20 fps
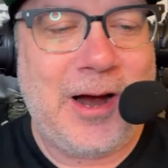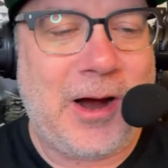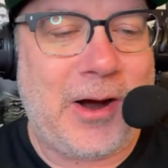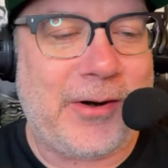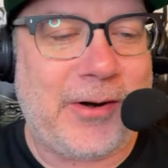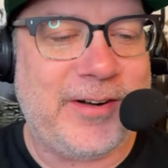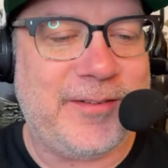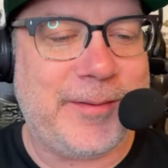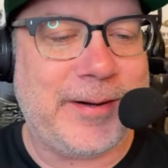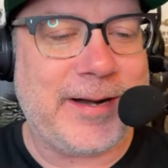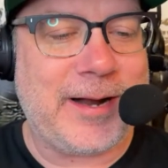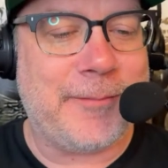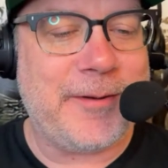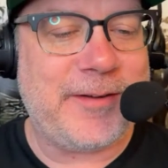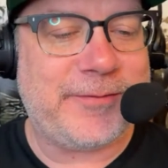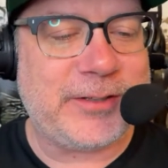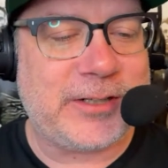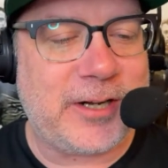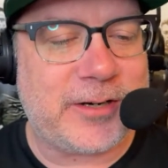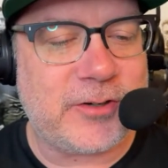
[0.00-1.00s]
All right, everybody. I'm going to
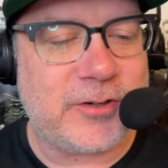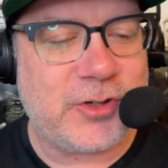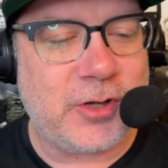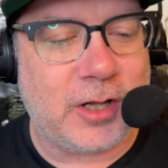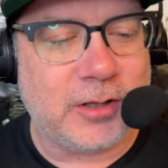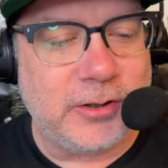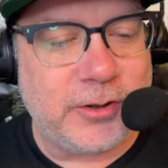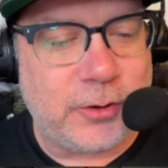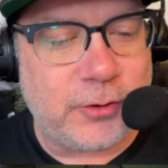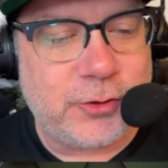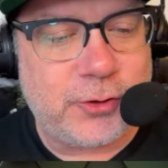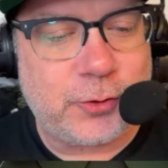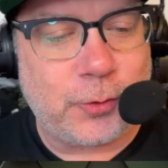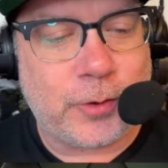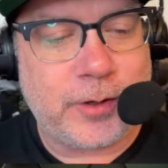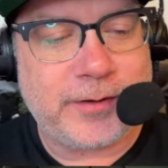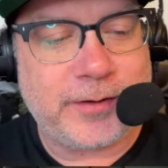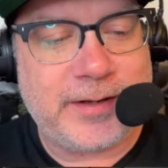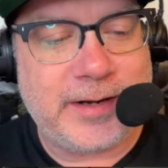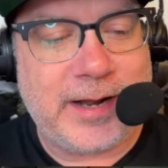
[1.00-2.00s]
have to cut it a little
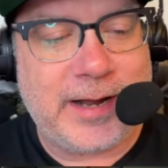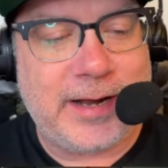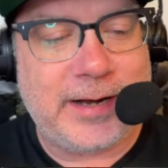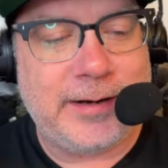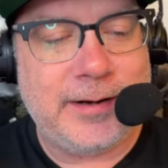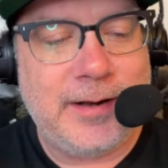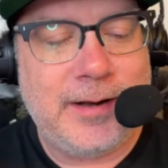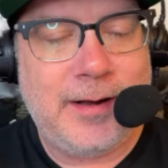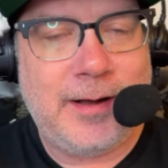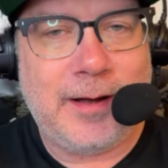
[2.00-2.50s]
short today.